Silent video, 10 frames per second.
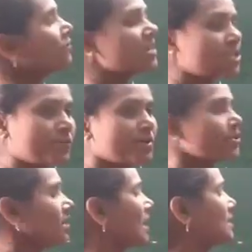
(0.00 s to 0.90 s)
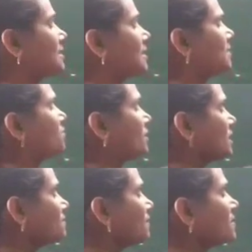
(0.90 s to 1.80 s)
first function as it is. What
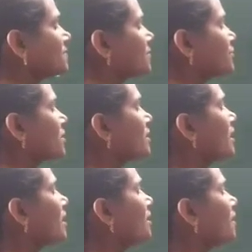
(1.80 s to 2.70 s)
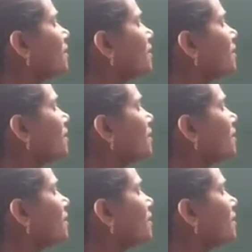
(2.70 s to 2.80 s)
is first function here?